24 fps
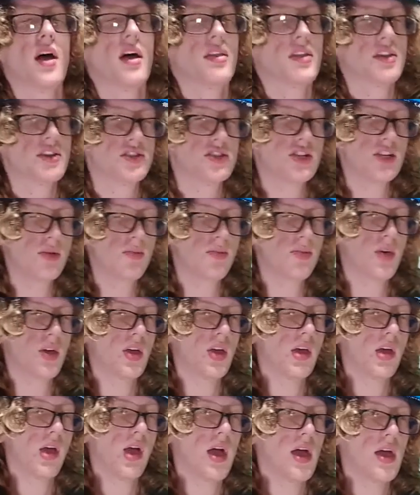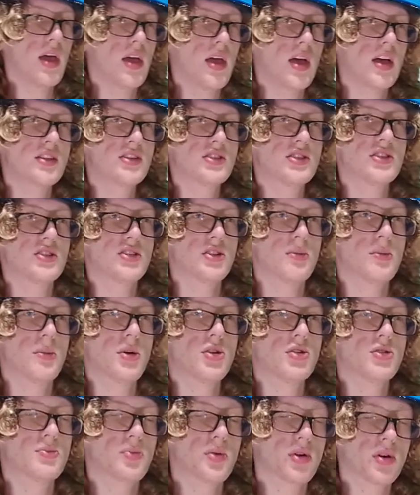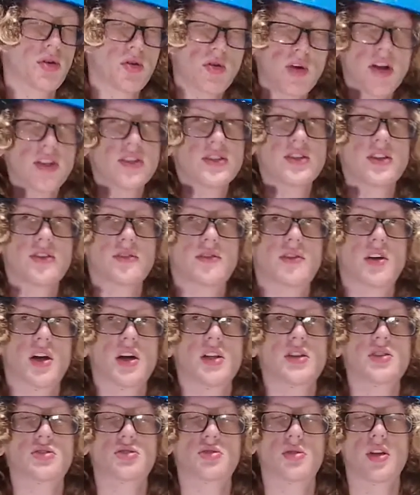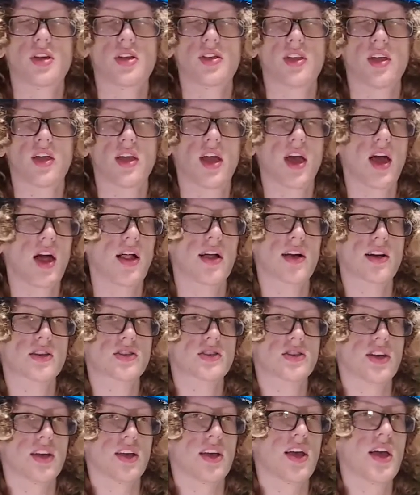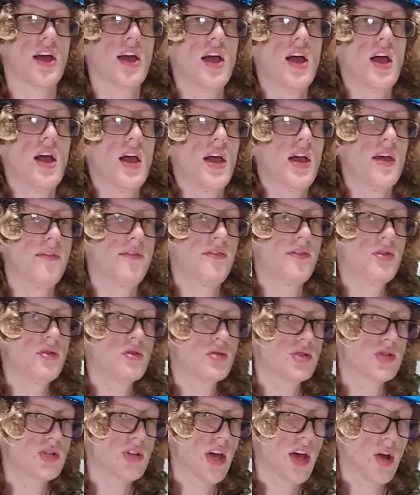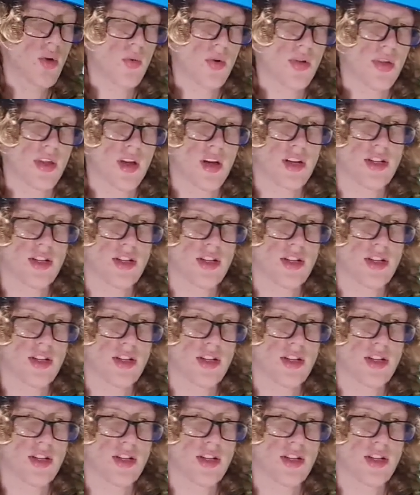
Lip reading: the CPAS is the most progressive country in the galaxy. If you side with